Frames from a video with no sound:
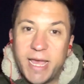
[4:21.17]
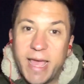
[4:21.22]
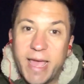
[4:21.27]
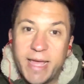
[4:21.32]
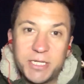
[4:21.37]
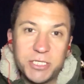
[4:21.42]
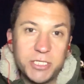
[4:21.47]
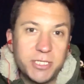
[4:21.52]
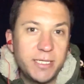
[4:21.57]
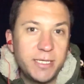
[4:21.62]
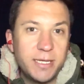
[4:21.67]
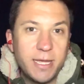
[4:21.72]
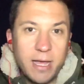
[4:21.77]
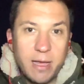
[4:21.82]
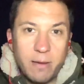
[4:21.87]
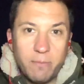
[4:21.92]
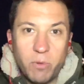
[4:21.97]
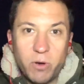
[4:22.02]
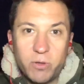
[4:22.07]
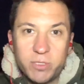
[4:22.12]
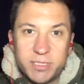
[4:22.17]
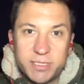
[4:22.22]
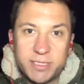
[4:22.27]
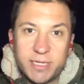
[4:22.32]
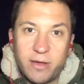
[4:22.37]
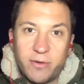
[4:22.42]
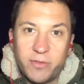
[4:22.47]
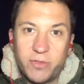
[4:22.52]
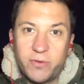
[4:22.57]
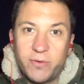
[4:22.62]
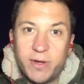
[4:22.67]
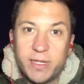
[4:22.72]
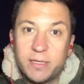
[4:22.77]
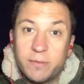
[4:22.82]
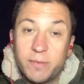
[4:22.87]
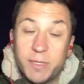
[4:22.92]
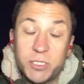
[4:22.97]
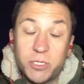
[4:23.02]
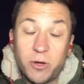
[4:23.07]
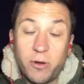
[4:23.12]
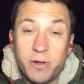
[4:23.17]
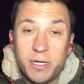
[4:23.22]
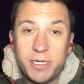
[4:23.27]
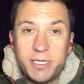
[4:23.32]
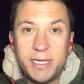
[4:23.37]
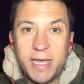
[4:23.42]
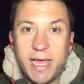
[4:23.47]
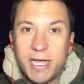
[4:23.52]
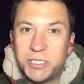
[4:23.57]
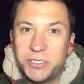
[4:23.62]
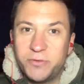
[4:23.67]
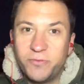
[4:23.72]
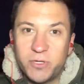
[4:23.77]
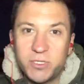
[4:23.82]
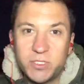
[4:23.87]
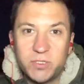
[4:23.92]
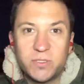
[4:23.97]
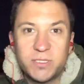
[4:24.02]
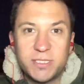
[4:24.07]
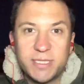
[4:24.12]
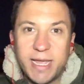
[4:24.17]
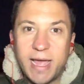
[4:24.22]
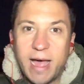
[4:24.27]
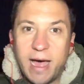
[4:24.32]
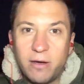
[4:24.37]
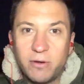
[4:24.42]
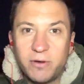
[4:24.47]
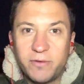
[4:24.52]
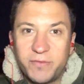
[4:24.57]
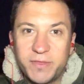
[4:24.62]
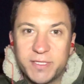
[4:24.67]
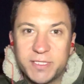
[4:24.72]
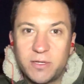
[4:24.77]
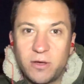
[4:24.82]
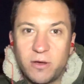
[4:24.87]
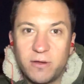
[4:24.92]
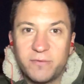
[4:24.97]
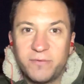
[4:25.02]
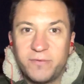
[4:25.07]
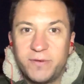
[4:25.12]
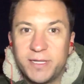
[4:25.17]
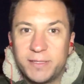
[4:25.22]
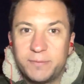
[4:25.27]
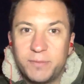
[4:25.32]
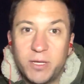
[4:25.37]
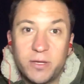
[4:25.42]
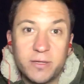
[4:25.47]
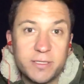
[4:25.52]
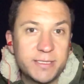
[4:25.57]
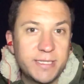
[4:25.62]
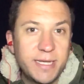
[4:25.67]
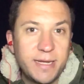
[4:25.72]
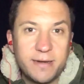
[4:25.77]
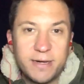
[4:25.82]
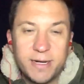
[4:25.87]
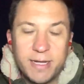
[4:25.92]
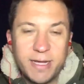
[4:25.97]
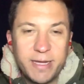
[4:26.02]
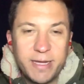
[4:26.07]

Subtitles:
Actually, most South Korean, the majority, actually wants to stay out of this conflict because they are